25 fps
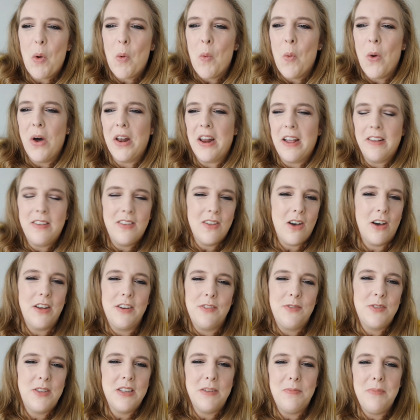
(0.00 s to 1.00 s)
what I
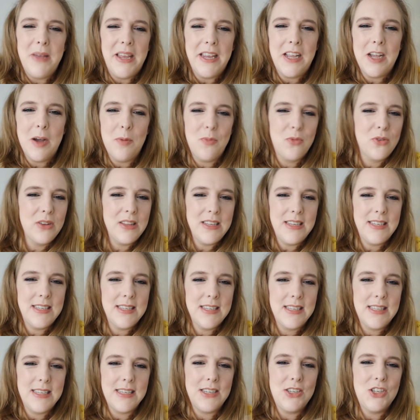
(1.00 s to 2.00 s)
thought of the makeup
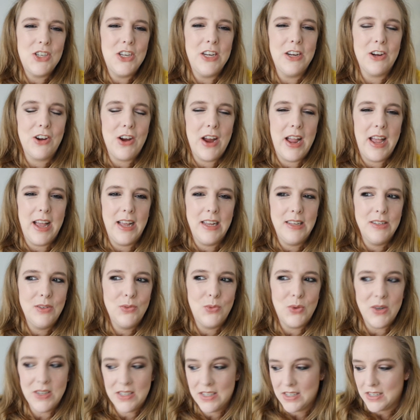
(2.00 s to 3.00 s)
releases this year
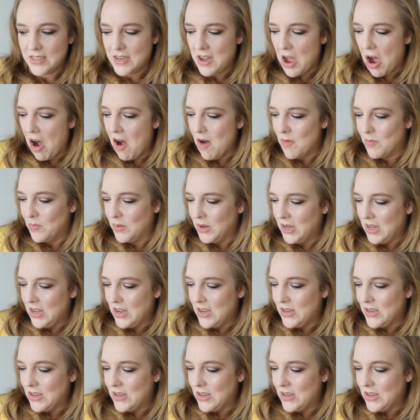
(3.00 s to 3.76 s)
and what's to come.